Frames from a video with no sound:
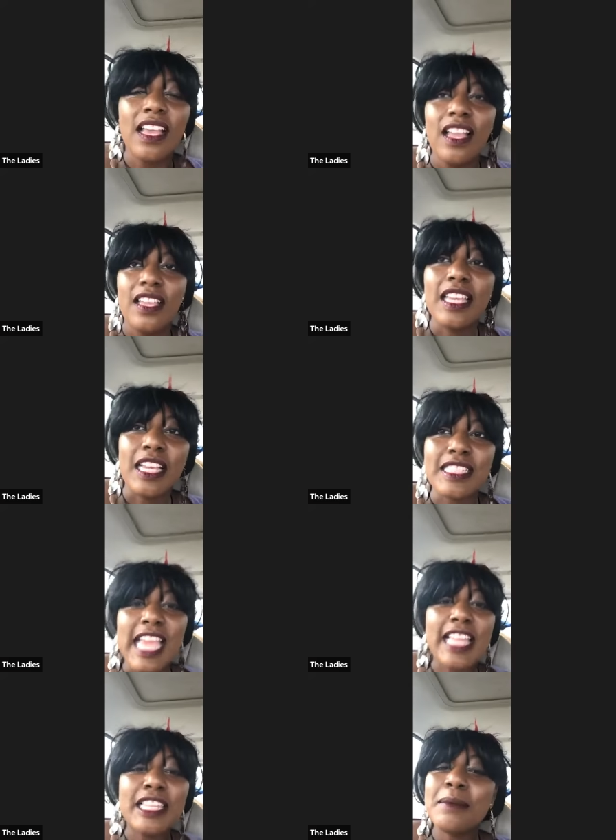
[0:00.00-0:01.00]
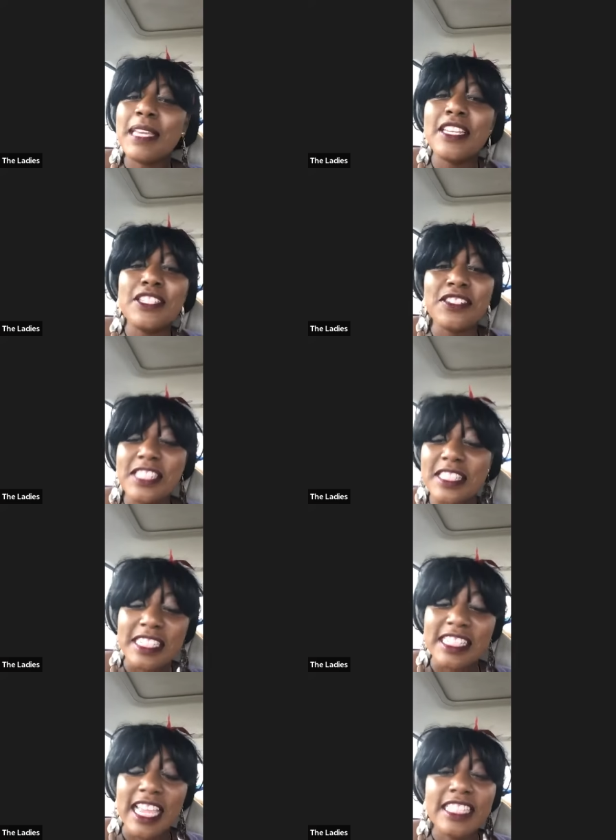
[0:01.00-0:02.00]
yeah, oh, talent like manager said the
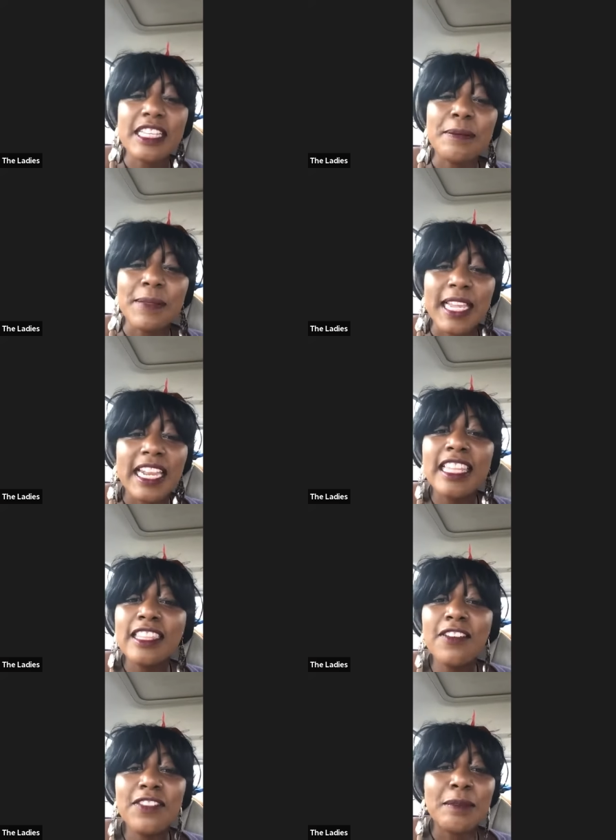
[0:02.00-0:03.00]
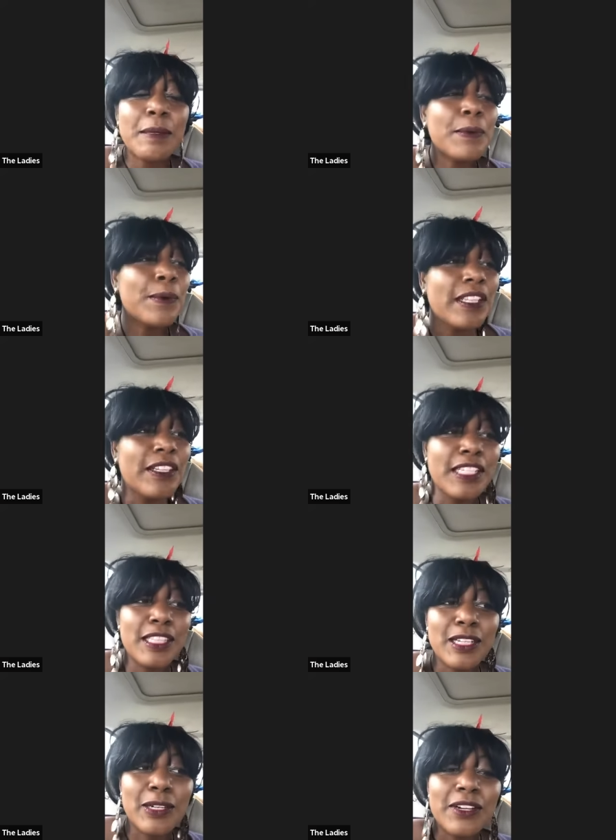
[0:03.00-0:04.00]
exact same thing, and I love yeah. that people want to look at
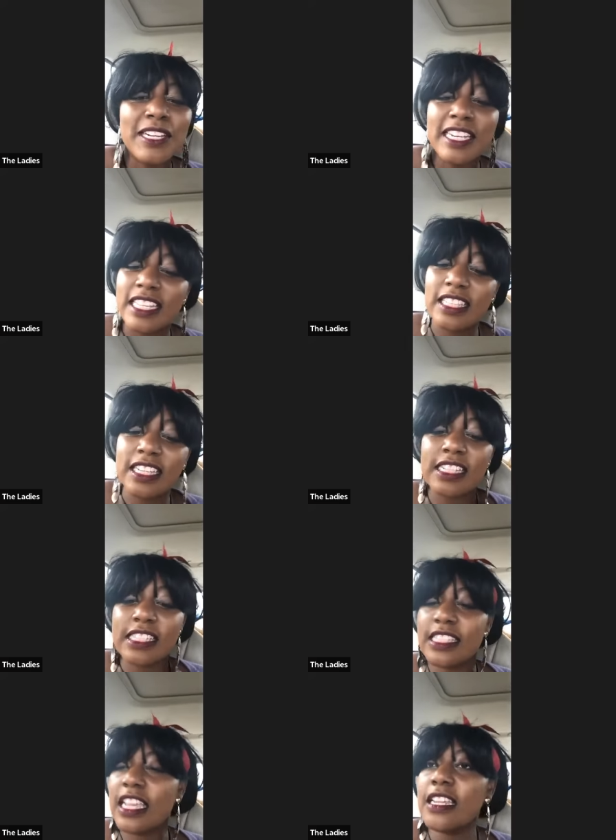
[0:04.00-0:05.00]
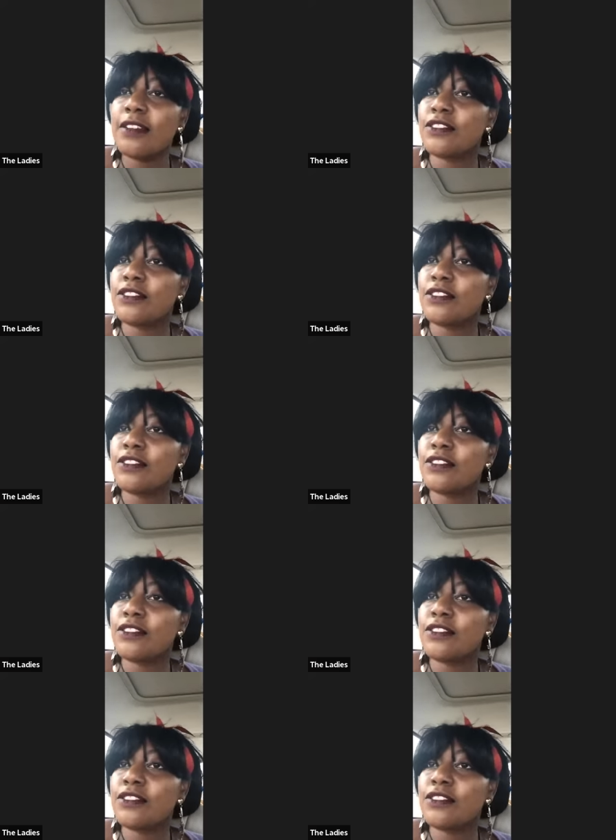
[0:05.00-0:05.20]
the glory and not the guts. Is that right.